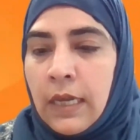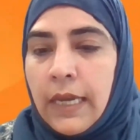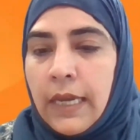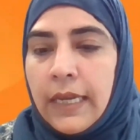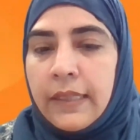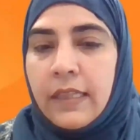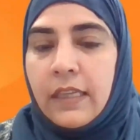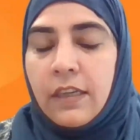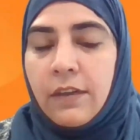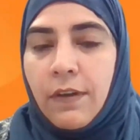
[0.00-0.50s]

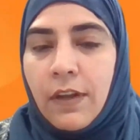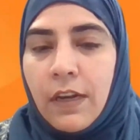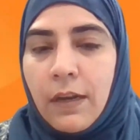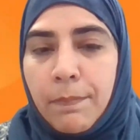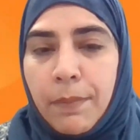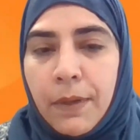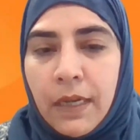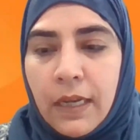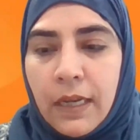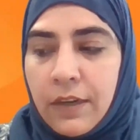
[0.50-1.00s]
In the
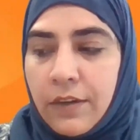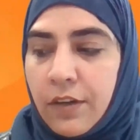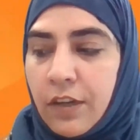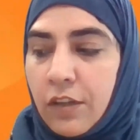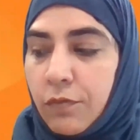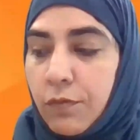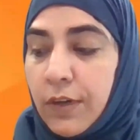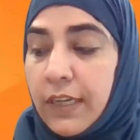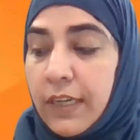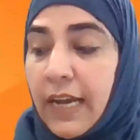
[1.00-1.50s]
developing
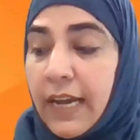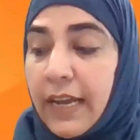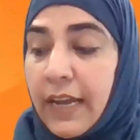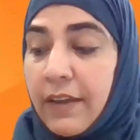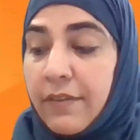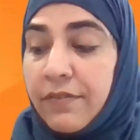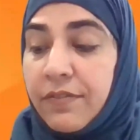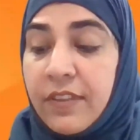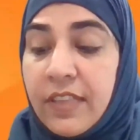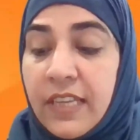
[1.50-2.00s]
countries, what I
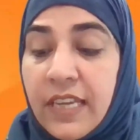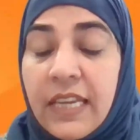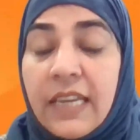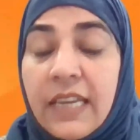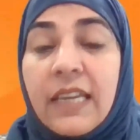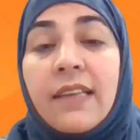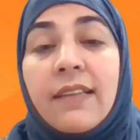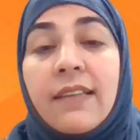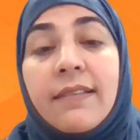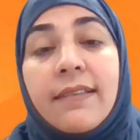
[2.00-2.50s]
have
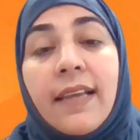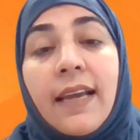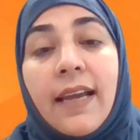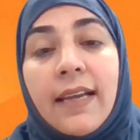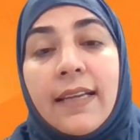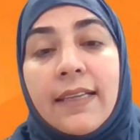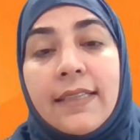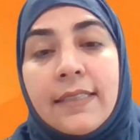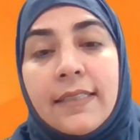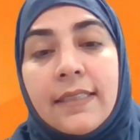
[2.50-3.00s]
seen is
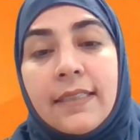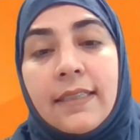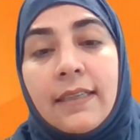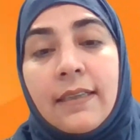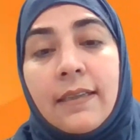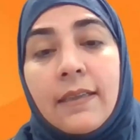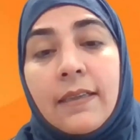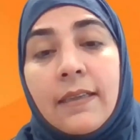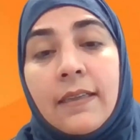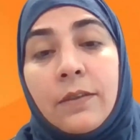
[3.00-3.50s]
that
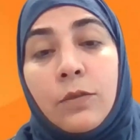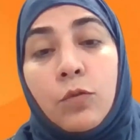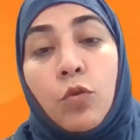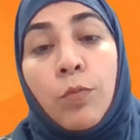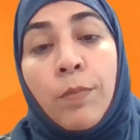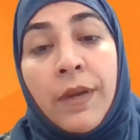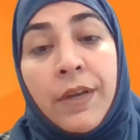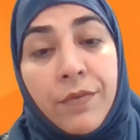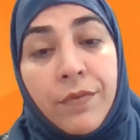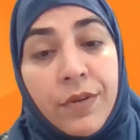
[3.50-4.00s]

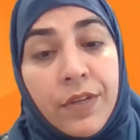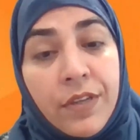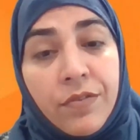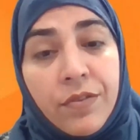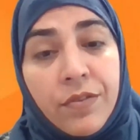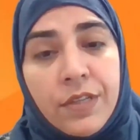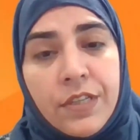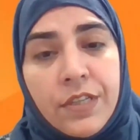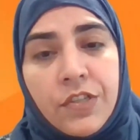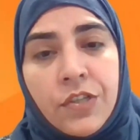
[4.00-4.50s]
through my
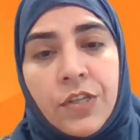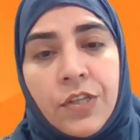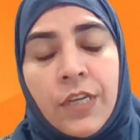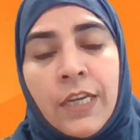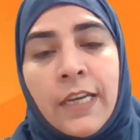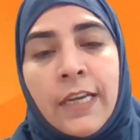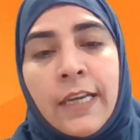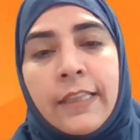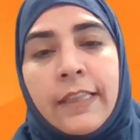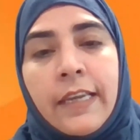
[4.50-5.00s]
research,
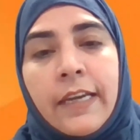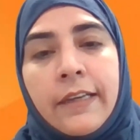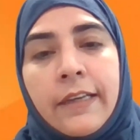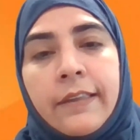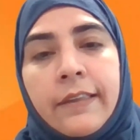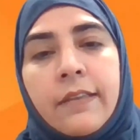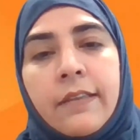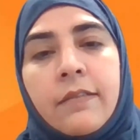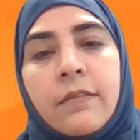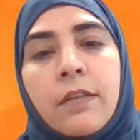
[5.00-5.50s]

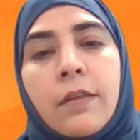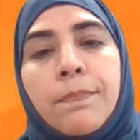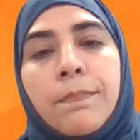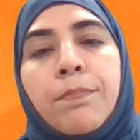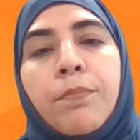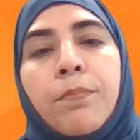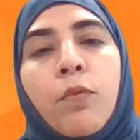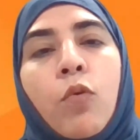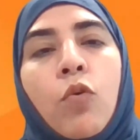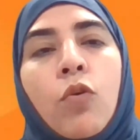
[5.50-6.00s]
that the
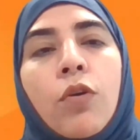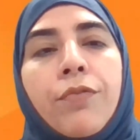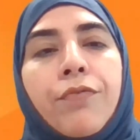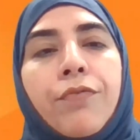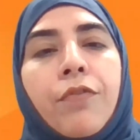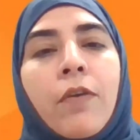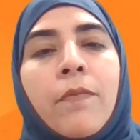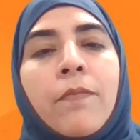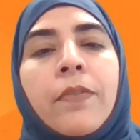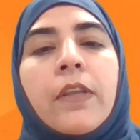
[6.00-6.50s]
support
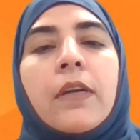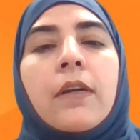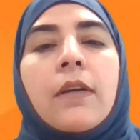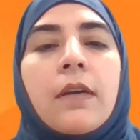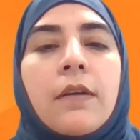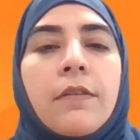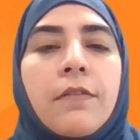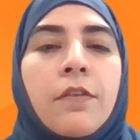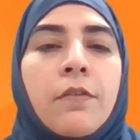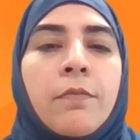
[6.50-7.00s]
from the
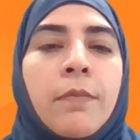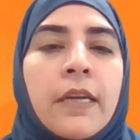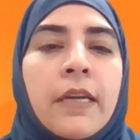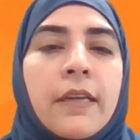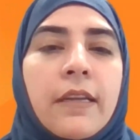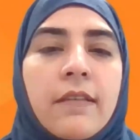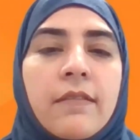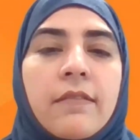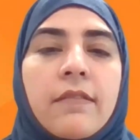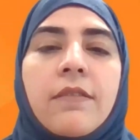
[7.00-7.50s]

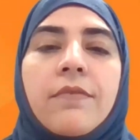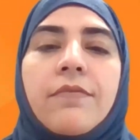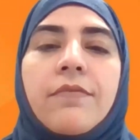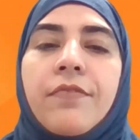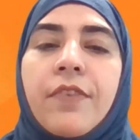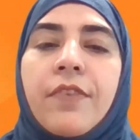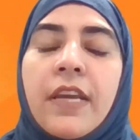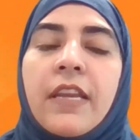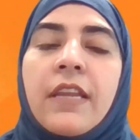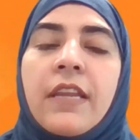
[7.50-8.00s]
government is a
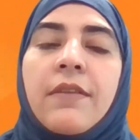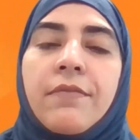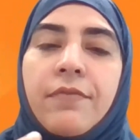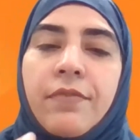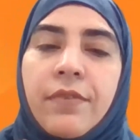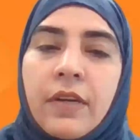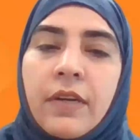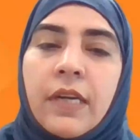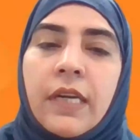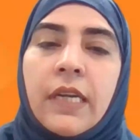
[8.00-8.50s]
very,
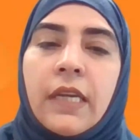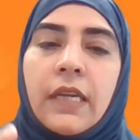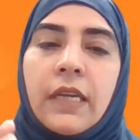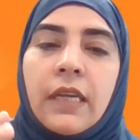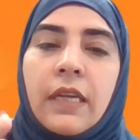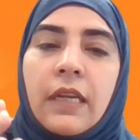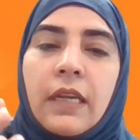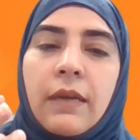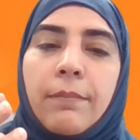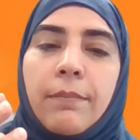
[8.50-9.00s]
very
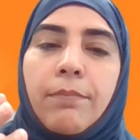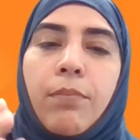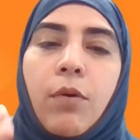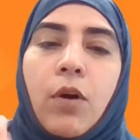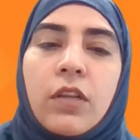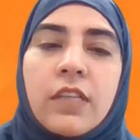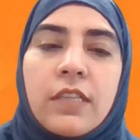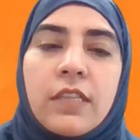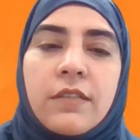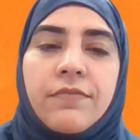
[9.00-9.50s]

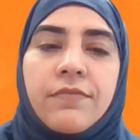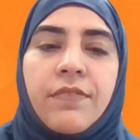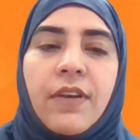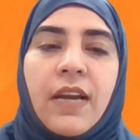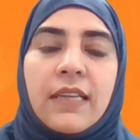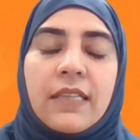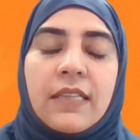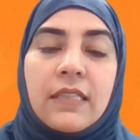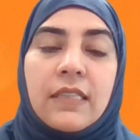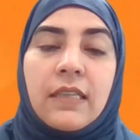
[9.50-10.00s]
important
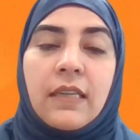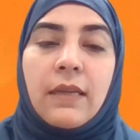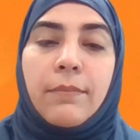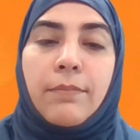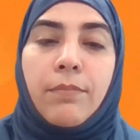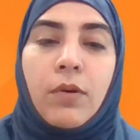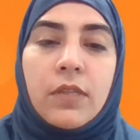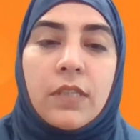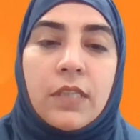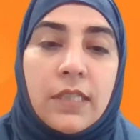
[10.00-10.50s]
factor,
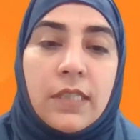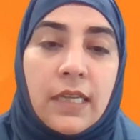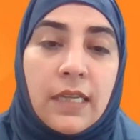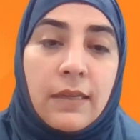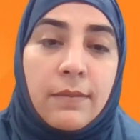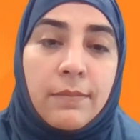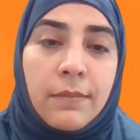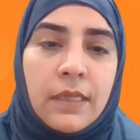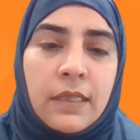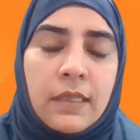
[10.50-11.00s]
important
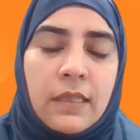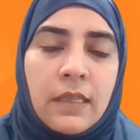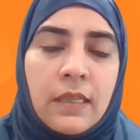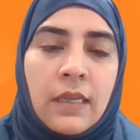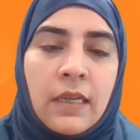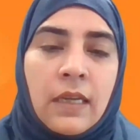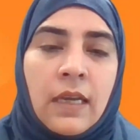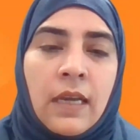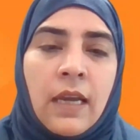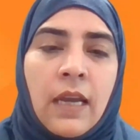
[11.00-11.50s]
element.
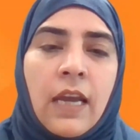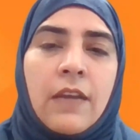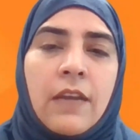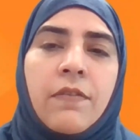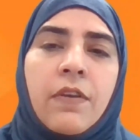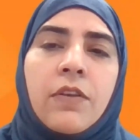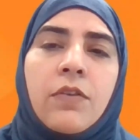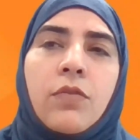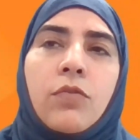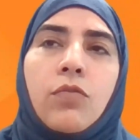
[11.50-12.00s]

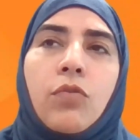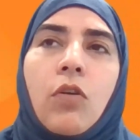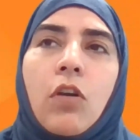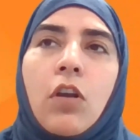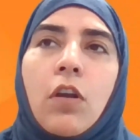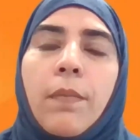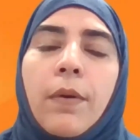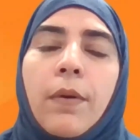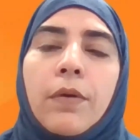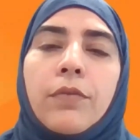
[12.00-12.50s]
And when you
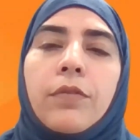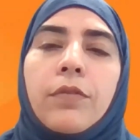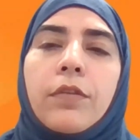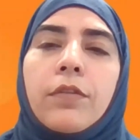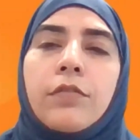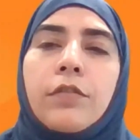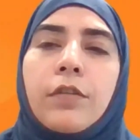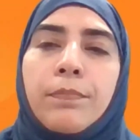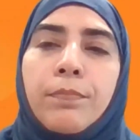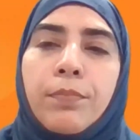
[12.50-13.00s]
talk about
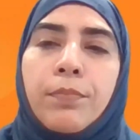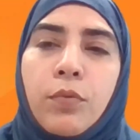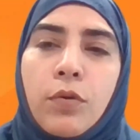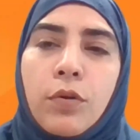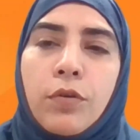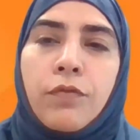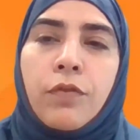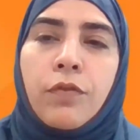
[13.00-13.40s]
the support